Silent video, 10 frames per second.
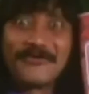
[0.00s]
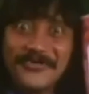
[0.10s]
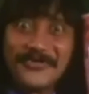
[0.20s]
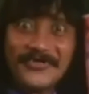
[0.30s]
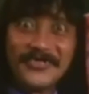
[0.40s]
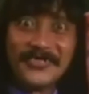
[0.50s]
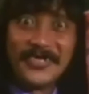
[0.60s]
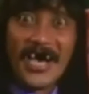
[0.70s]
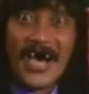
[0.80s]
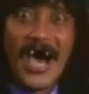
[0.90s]
Eto,
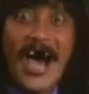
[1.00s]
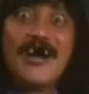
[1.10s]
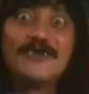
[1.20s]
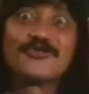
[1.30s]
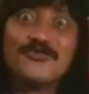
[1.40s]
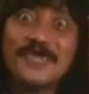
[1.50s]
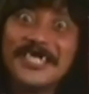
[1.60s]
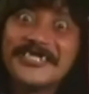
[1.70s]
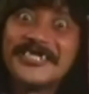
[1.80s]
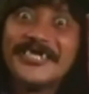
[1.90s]
ang
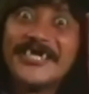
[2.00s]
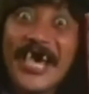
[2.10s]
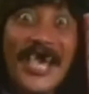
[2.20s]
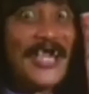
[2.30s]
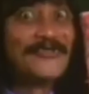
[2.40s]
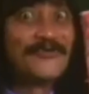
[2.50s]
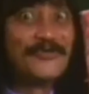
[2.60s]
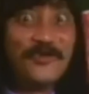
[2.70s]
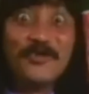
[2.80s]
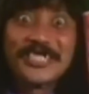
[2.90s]
sweet
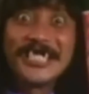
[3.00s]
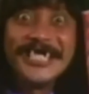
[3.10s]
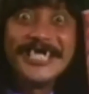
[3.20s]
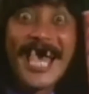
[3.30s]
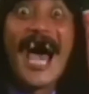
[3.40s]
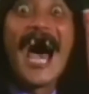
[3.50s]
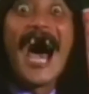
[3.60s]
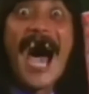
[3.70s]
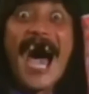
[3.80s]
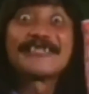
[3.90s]
and juicy
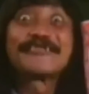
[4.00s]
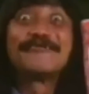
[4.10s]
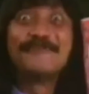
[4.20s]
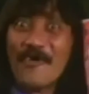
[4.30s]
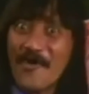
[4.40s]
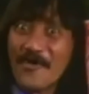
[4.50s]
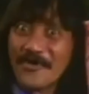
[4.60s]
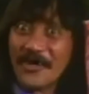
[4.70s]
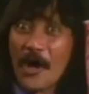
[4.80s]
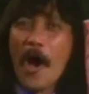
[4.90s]
hot dog.